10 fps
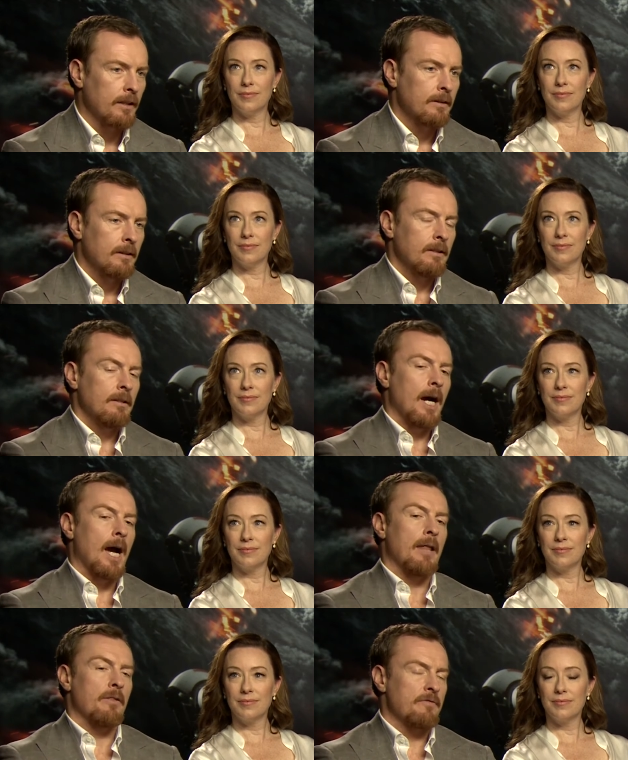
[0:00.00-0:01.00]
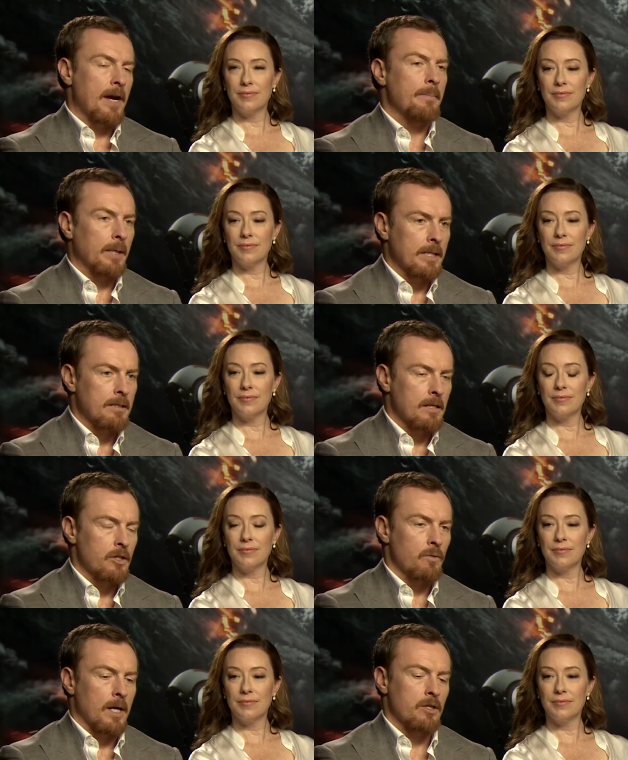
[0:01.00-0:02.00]
Speaker 1: right. and the family
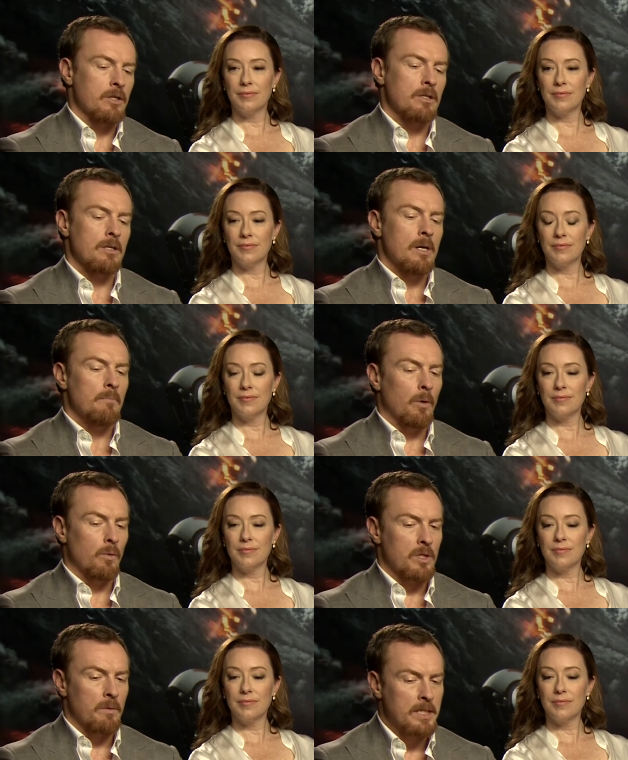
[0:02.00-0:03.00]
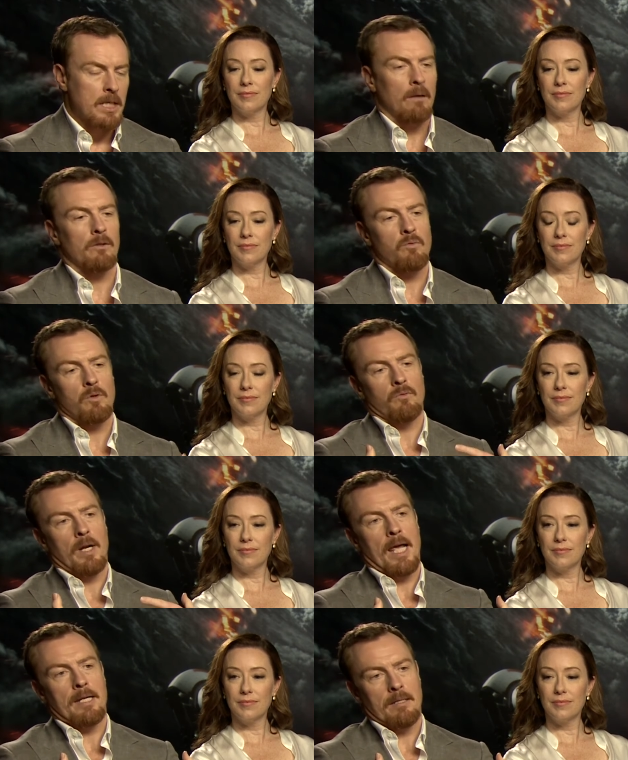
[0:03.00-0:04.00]
situations, but also adults would
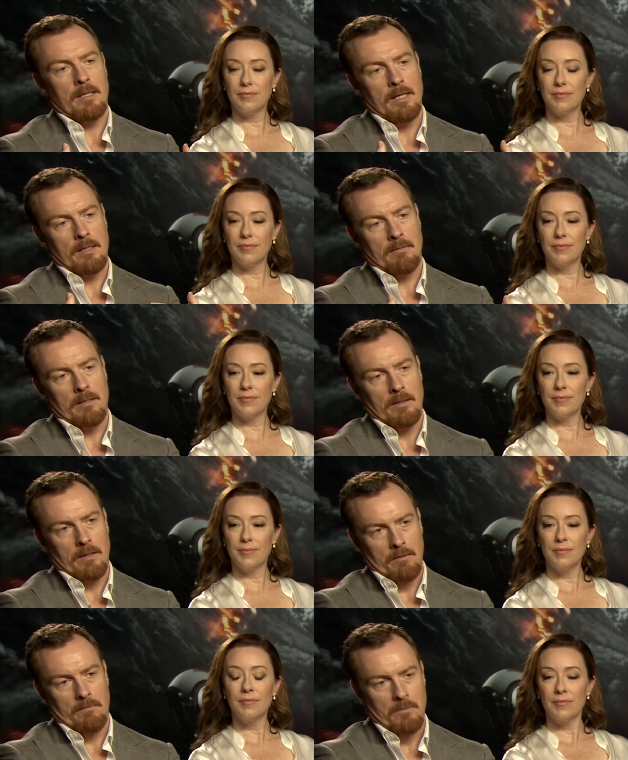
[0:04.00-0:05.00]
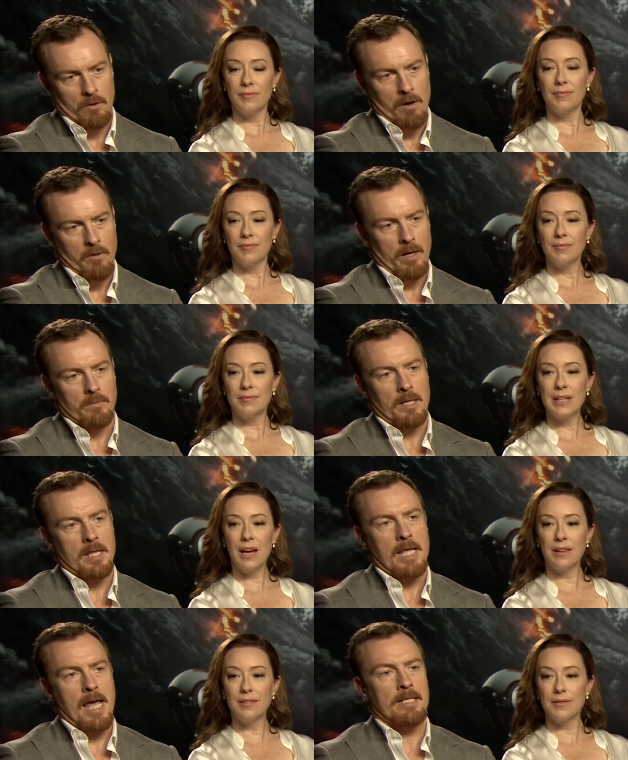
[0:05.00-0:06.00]
relate to the, the, the grown-ups
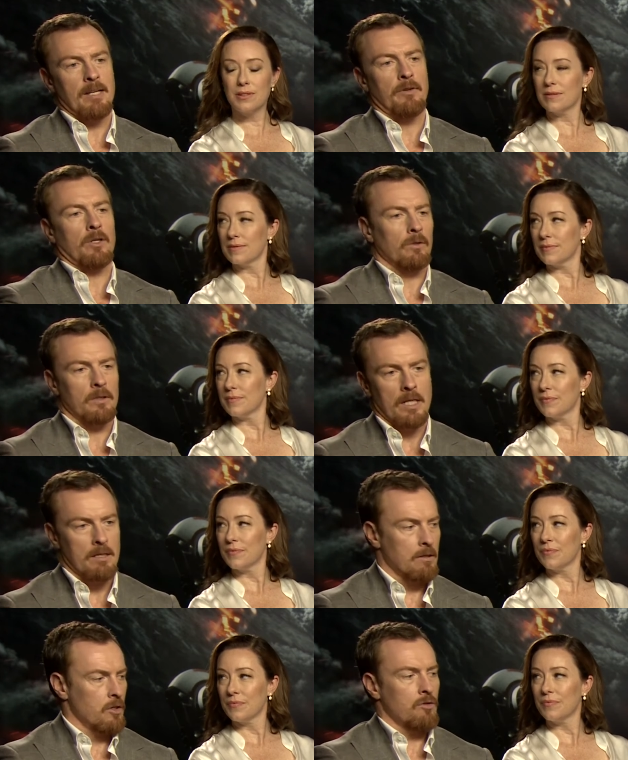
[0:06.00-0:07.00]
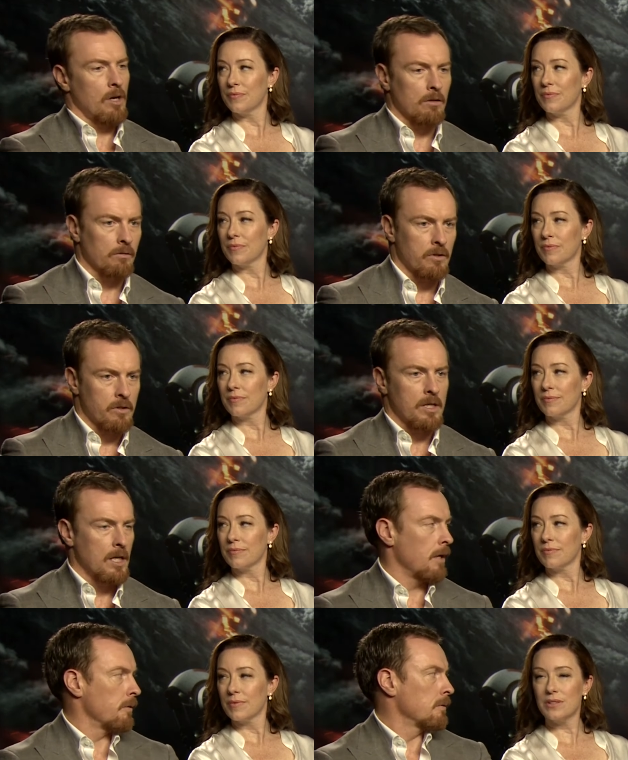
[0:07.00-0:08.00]
Speaker 2: yeah. and their difficulties mm-hmm. and struggles,
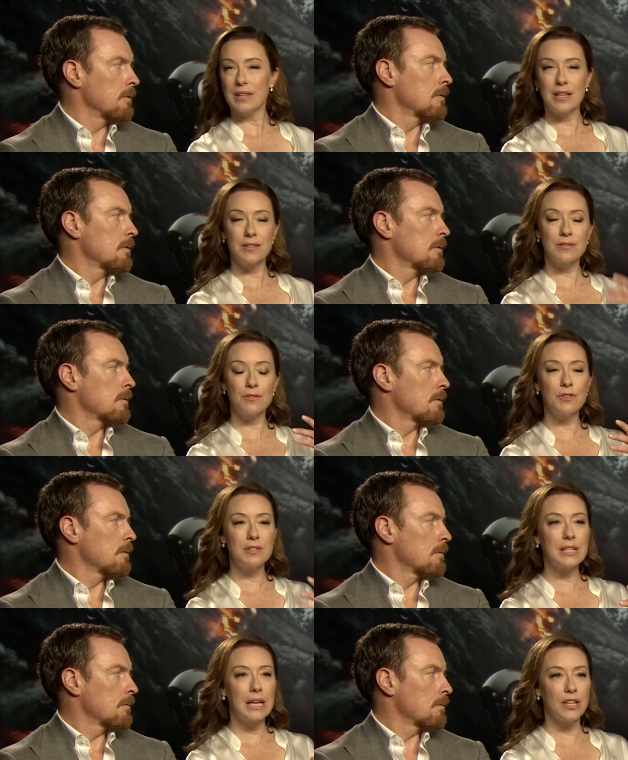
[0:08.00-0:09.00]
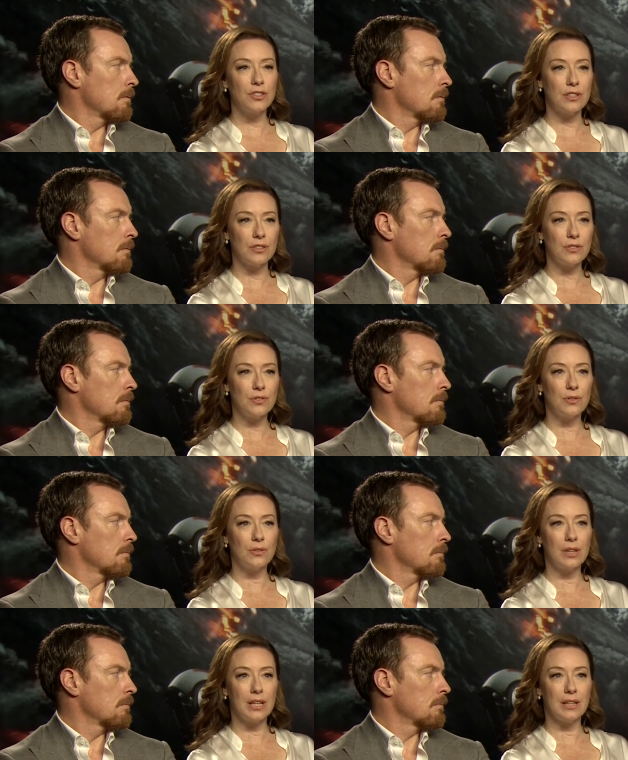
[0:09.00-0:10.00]
you know. There's like a sophistication
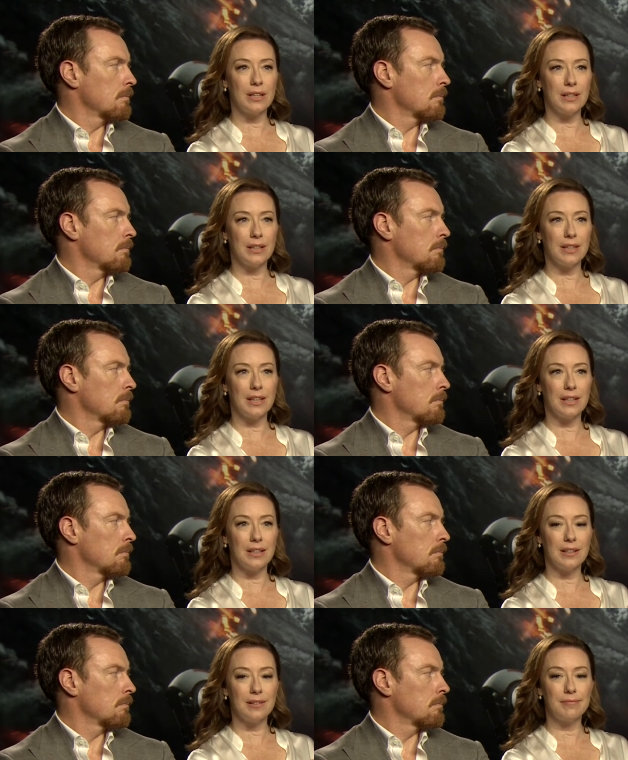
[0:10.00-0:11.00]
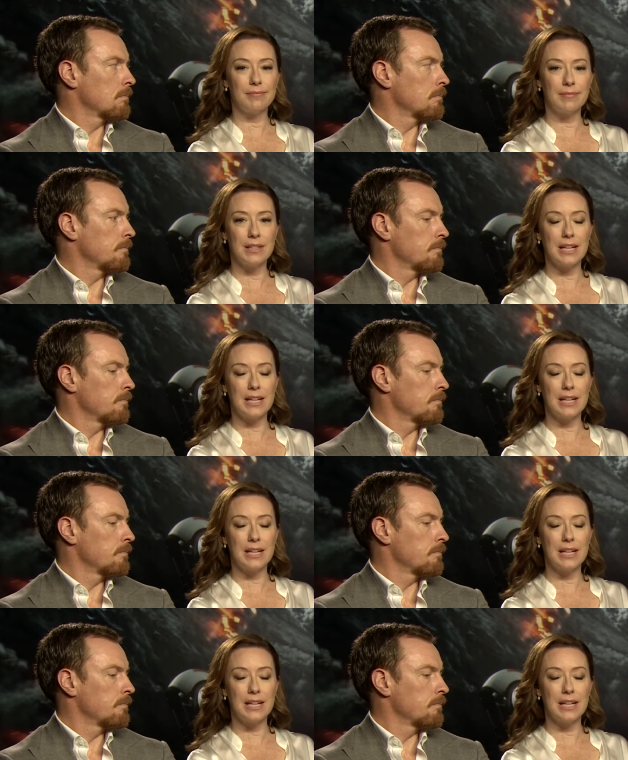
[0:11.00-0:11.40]
to the, the, the